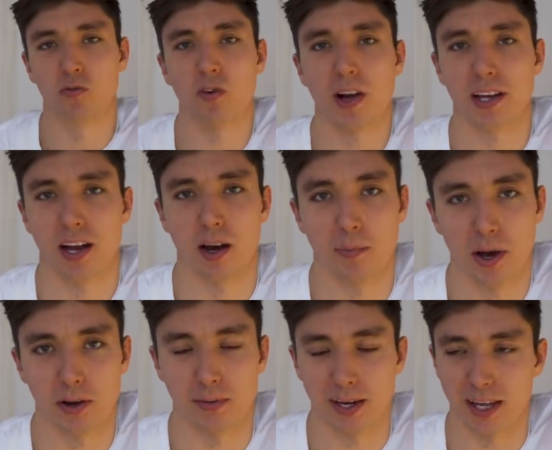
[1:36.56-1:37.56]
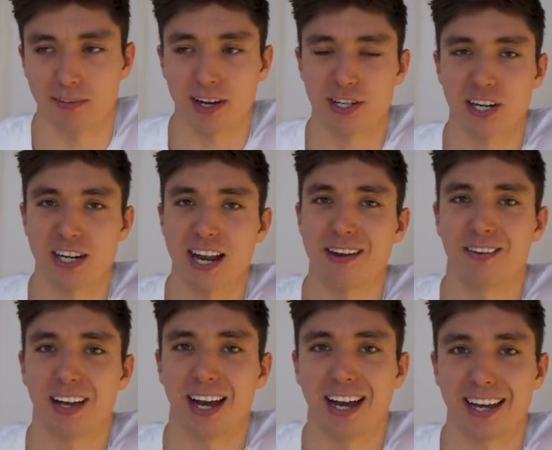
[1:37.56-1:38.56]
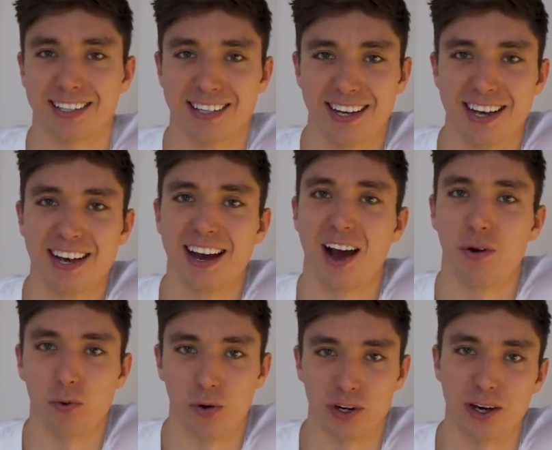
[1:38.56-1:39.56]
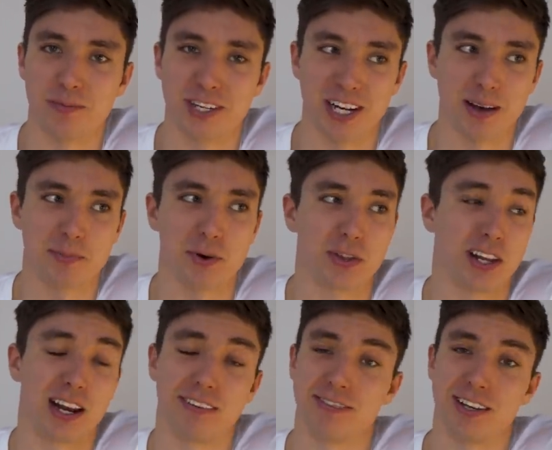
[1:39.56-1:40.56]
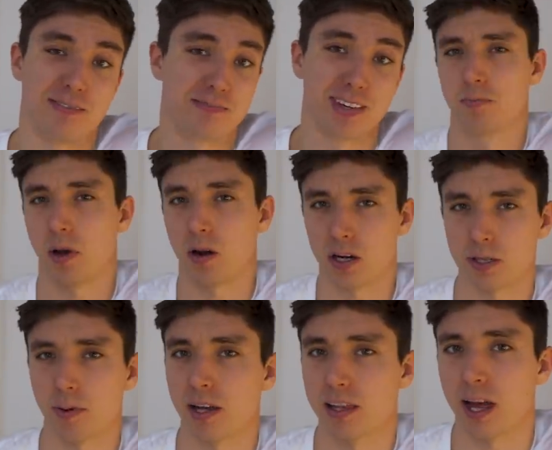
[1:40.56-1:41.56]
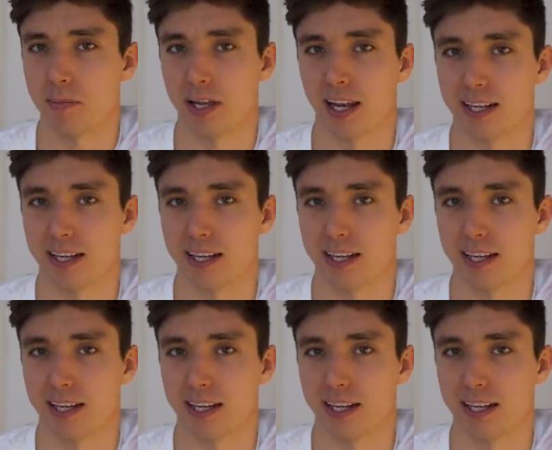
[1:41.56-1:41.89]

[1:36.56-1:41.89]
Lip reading: the right arm only, I've actually never had a one-arm chin-up on the left arm, but I'll explain that bit